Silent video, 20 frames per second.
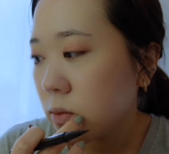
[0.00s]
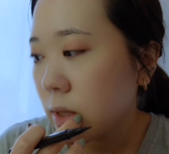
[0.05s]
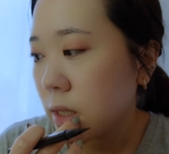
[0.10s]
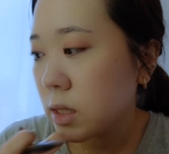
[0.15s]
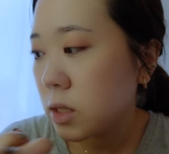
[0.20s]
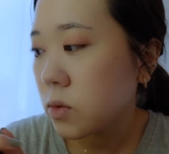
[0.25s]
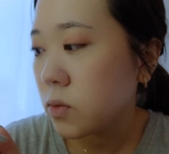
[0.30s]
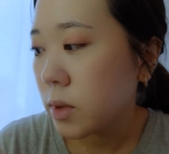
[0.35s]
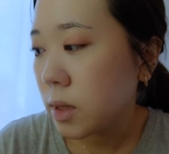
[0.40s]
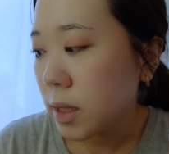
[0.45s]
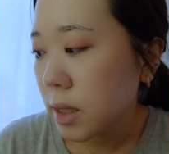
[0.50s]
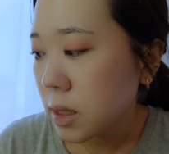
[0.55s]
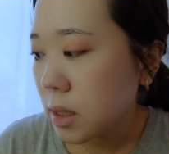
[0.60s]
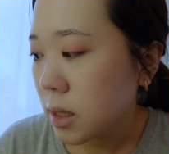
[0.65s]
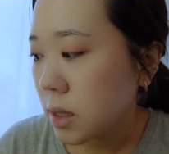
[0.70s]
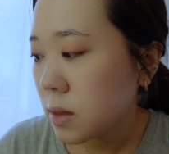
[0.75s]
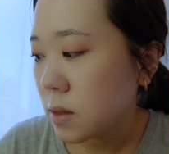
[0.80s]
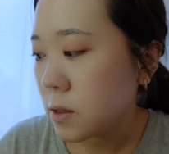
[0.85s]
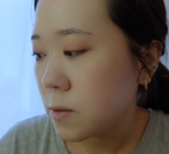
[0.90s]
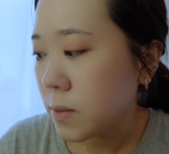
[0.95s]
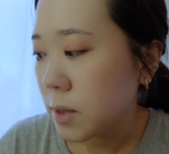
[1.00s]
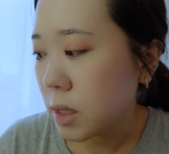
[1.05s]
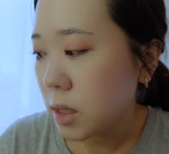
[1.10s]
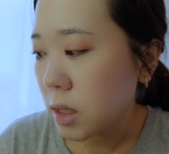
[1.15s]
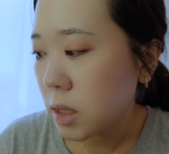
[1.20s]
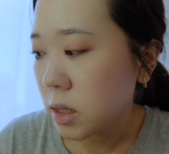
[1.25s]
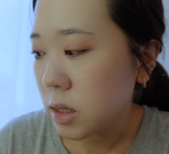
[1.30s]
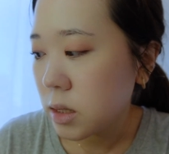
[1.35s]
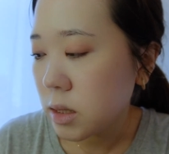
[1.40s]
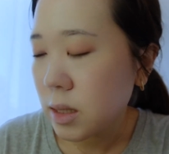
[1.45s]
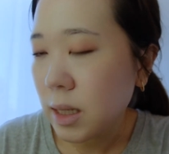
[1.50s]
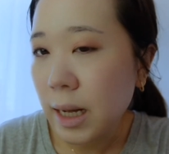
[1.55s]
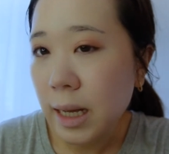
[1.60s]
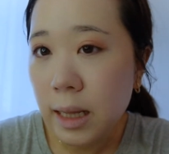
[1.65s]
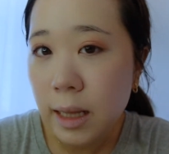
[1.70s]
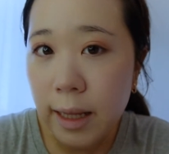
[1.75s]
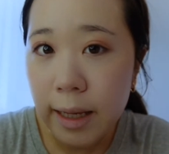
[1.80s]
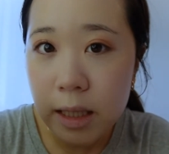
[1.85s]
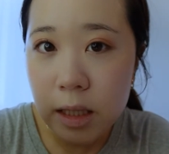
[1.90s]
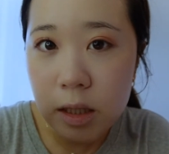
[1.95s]
why I do it like this is because I
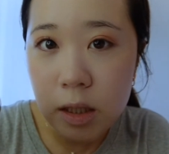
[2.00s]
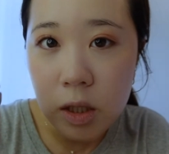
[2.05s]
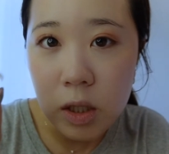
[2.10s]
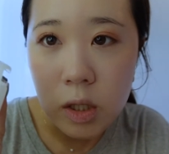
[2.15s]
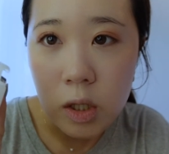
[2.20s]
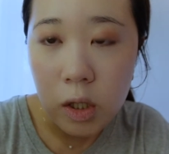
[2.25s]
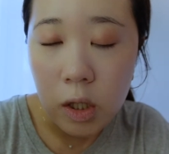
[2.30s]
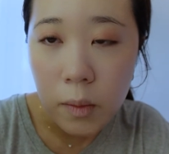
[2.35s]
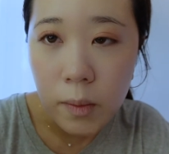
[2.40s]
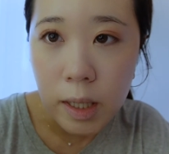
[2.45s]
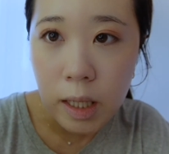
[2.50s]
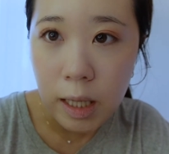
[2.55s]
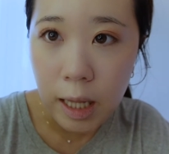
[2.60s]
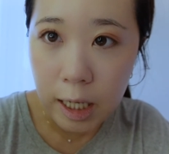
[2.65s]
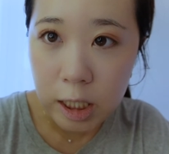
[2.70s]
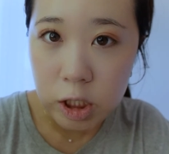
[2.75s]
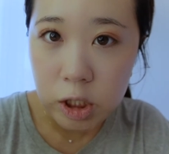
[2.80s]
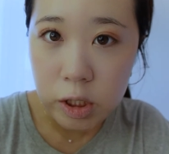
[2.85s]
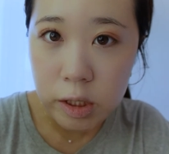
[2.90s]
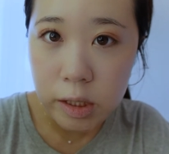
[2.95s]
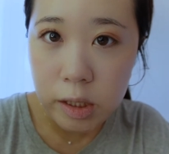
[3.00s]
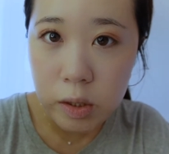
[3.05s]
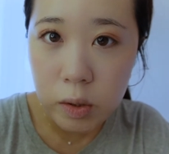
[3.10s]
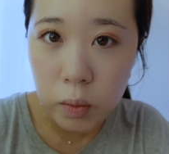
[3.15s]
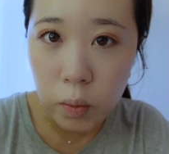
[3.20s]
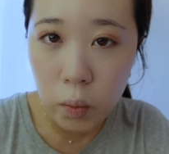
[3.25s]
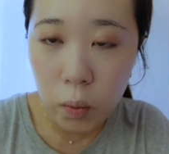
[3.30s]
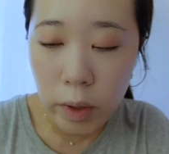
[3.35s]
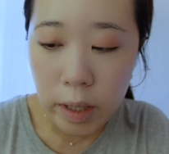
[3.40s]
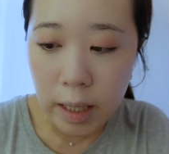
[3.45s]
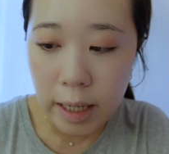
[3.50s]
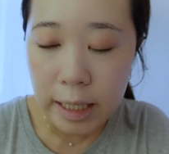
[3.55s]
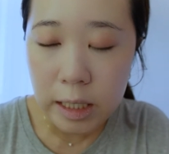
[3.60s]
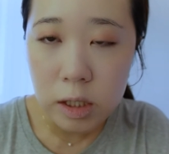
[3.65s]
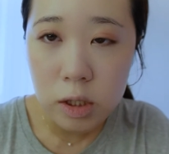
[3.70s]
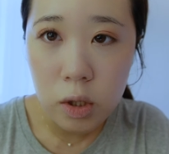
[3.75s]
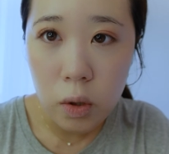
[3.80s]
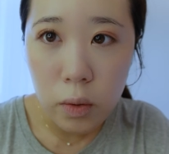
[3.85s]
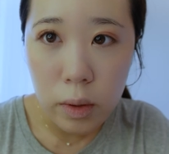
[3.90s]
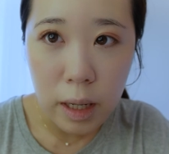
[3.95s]
like to curl my lashes when I
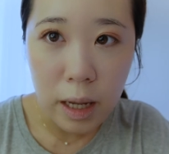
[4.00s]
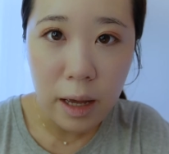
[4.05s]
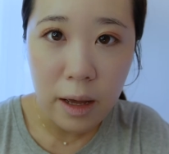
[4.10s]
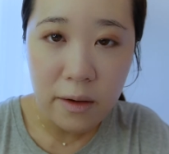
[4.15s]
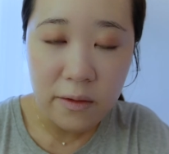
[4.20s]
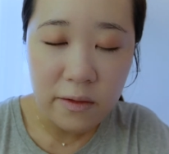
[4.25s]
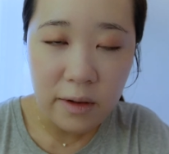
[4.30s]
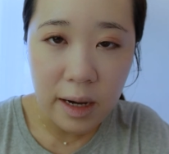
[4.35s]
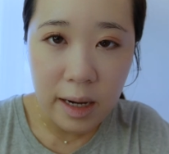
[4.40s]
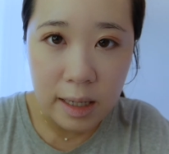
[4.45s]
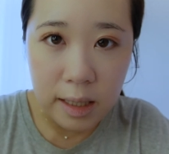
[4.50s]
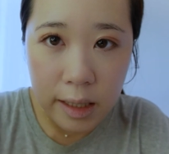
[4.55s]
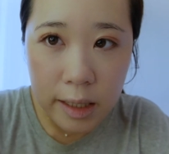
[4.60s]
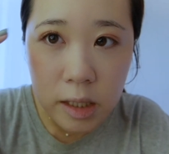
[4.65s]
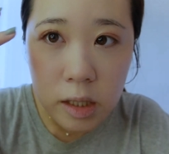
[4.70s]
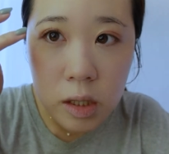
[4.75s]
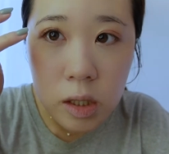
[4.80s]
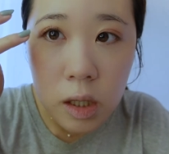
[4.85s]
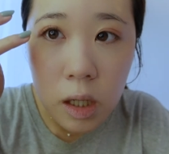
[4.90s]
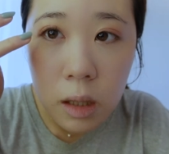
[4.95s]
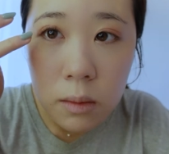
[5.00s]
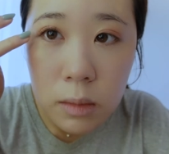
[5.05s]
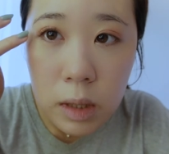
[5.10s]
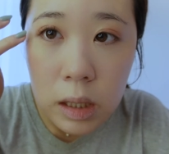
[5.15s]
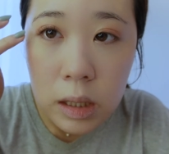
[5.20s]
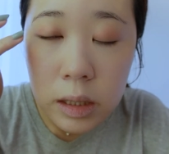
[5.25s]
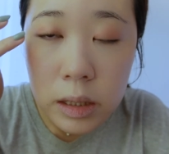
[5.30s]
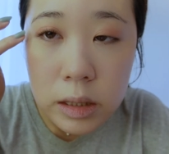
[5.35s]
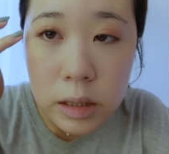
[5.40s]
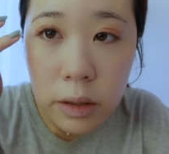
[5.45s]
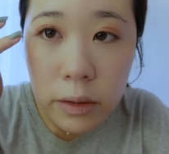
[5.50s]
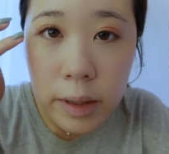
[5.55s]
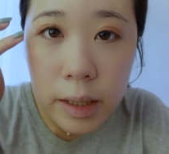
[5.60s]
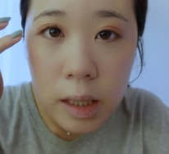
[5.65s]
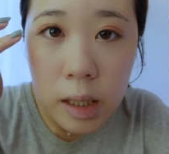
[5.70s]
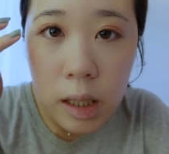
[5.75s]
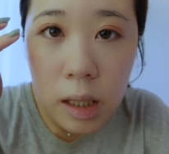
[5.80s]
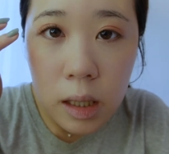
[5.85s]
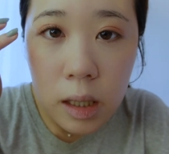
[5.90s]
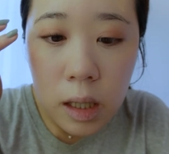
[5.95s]
don't have eyeliner on my lids
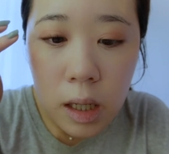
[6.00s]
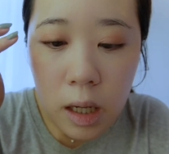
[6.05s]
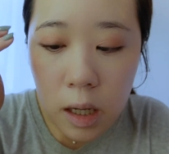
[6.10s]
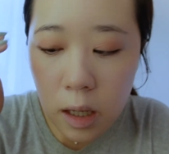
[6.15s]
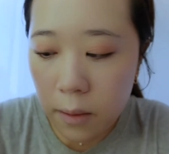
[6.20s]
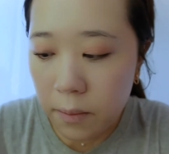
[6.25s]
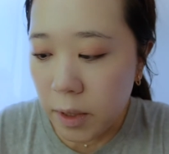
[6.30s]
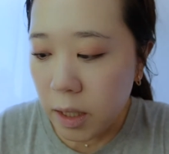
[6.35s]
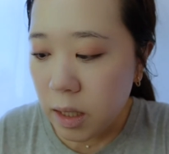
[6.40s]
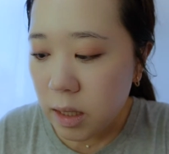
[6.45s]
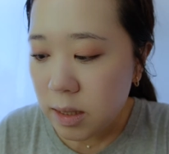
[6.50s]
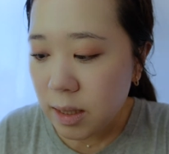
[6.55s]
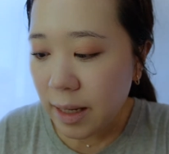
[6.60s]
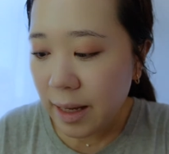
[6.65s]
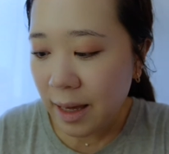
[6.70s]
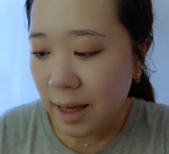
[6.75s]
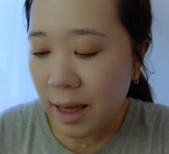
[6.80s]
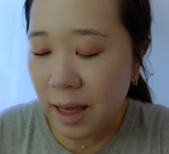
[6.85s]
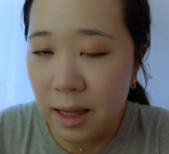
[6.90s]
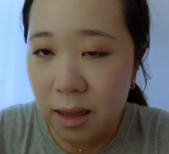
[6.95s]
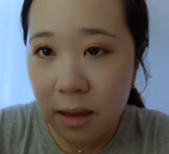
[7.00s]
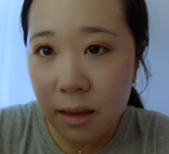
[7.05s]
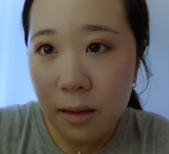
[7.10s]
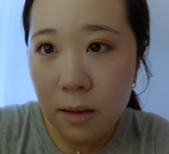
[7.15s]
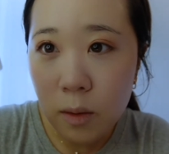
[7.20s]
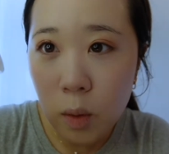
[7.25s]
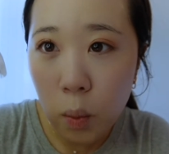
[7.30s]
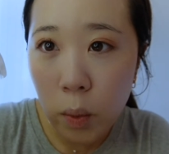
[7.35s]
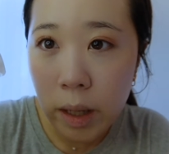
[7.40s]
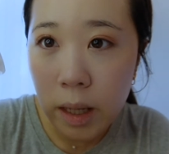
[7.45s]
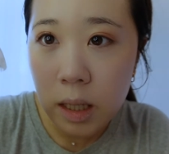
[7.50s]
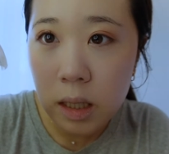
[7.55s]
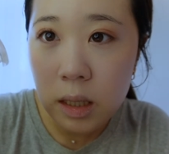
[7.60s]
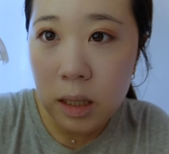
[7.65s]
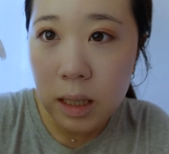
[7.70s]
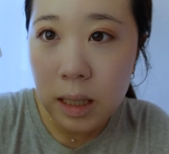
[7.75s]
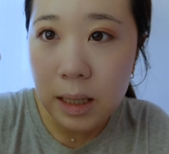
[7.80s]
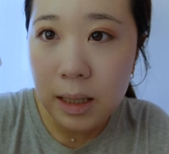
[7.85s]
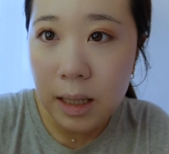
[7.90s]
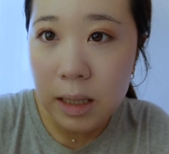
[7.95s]
already, because I hate when
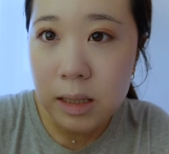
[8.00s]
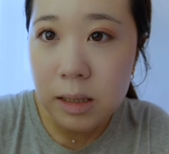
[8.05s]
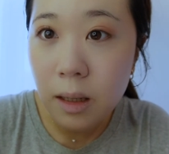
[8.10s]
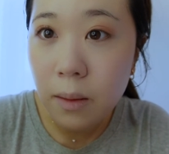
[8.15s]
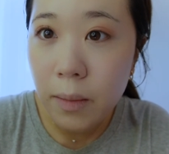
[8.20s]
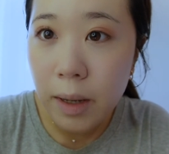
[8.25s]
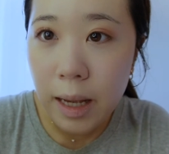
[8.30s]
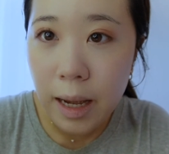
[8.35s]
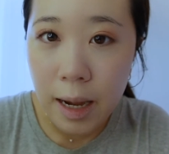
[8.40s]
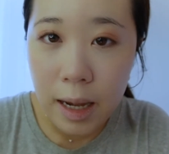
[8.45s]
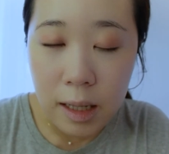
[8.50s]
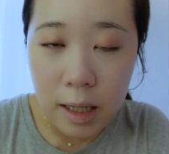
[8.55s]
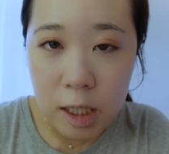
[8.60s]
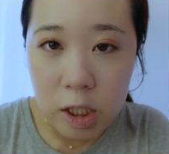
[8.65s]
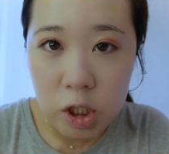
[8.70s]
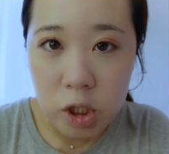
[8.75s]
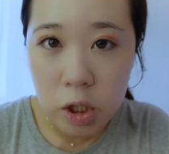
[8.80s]
it gets on my eyelash